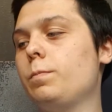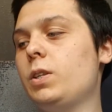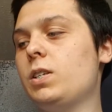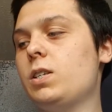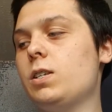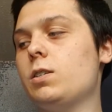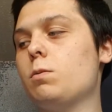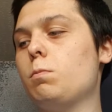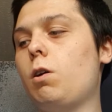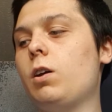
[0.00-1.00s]
This is
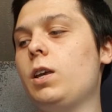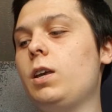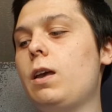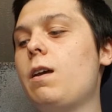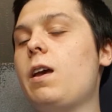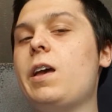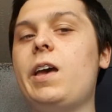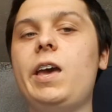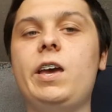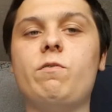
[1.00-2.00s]
my
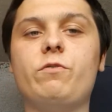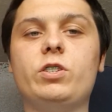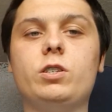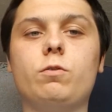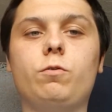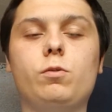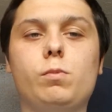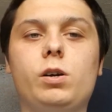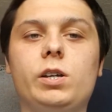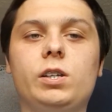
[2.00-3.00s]
Fs for
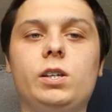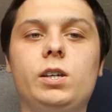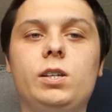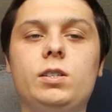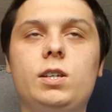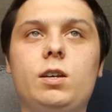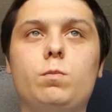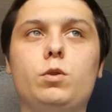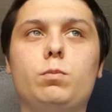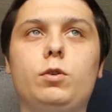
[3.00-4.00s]
my
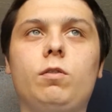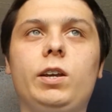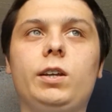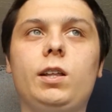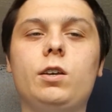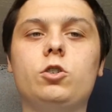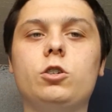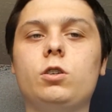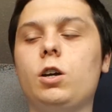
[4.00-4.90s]
in-depth Blu-ray collection.